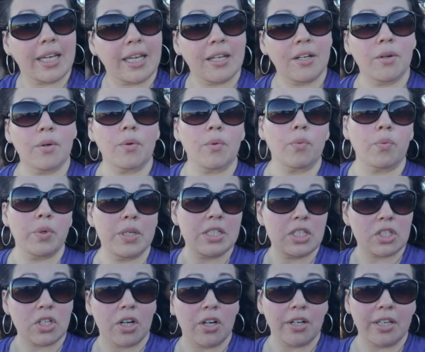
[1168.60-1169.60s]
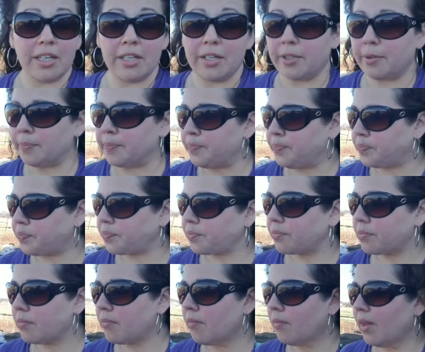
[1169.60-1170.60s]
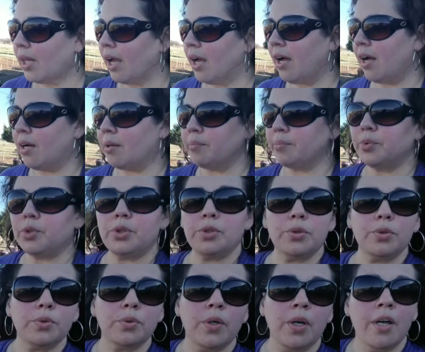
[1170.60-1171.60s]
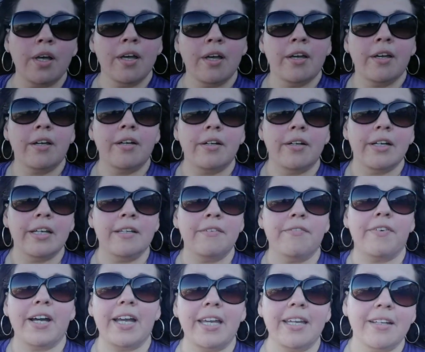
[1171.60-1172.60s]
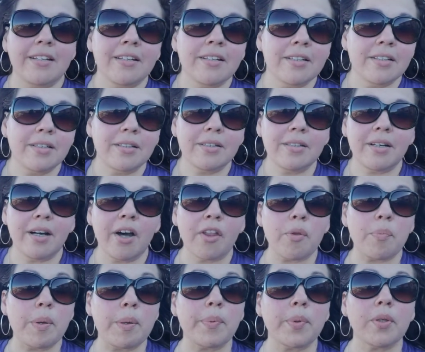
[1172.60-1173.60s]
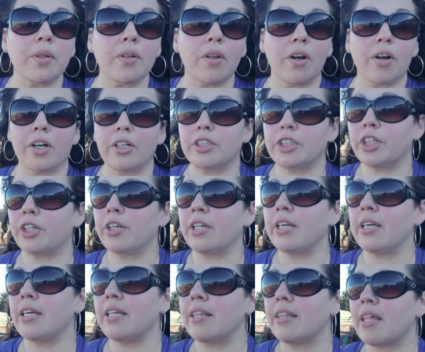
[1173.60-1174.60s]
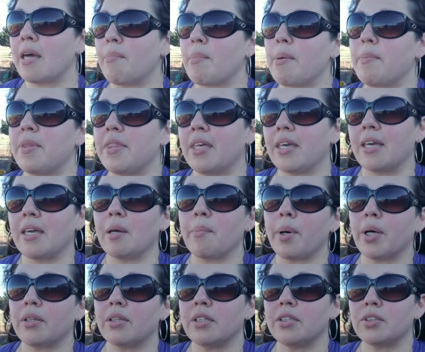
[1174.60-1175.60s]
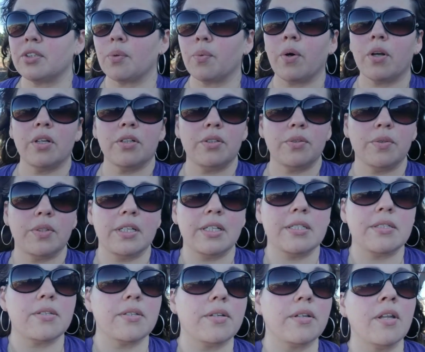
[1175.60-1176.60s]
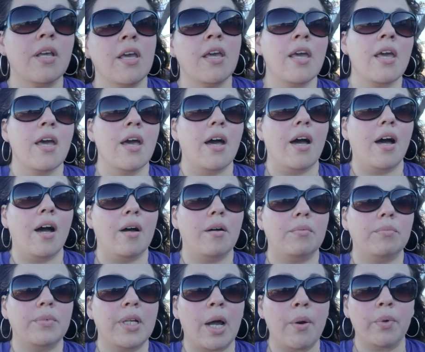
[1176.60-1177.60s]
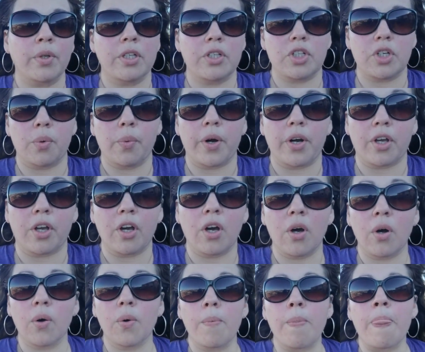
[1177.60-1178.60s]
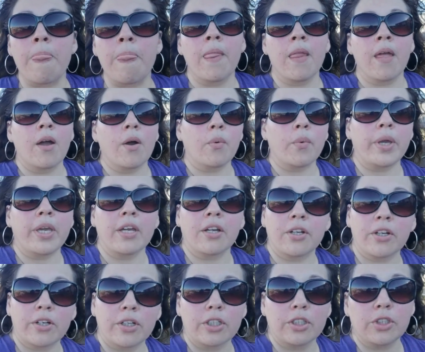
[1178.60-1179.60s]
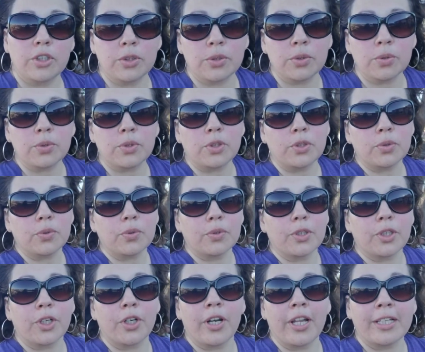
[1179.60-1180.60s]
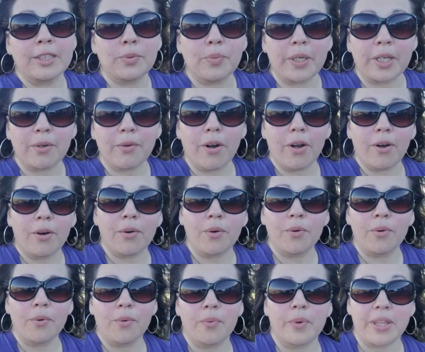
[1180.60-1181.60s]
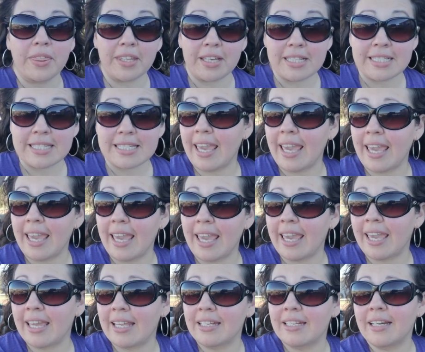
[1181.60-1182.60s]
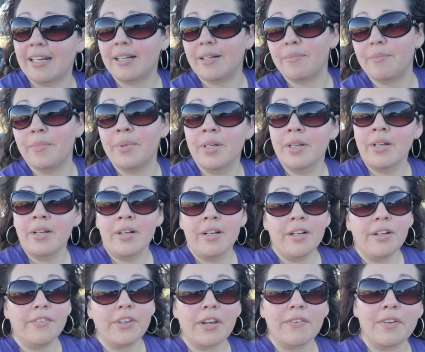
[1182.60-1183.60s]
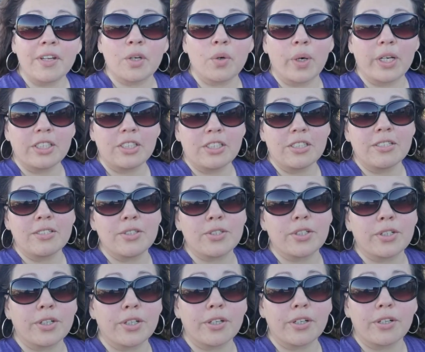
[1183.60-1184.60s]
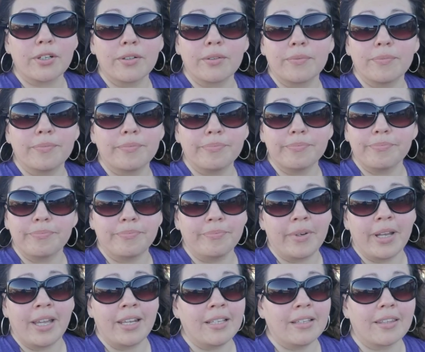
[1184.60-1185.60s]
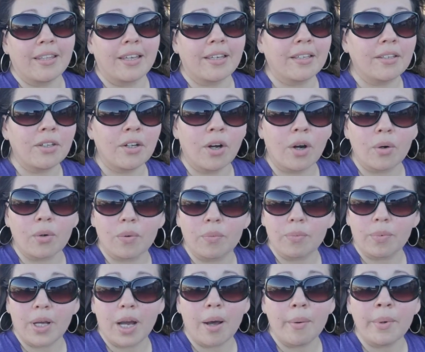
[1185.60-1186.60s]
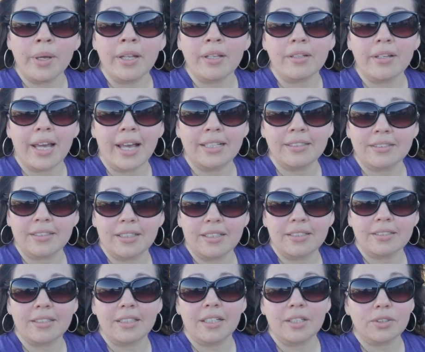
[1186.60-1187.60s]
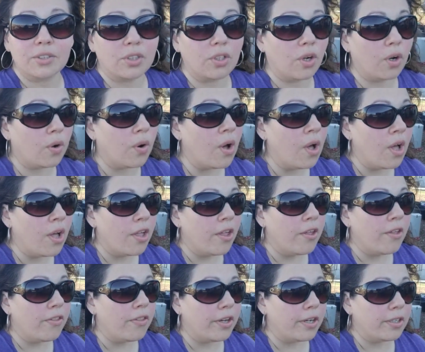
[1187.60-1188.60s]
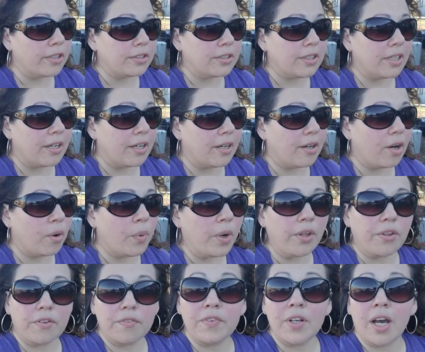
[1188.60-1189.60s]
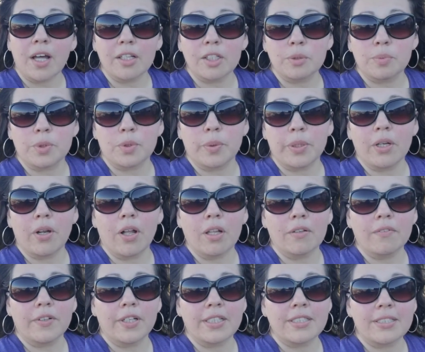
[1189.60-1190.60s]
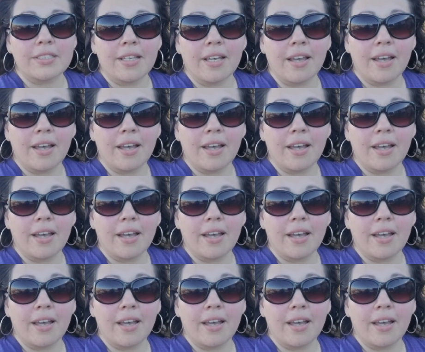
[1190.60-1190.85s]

in a restart year, to invite other people along our journey that may be thinking about this or want to do this and not really sure where to go. We encourage you to learn as we grow with us. And if you have any questions or anything, comment, ask us, let us know. There's a wealth of knowledge between all of us.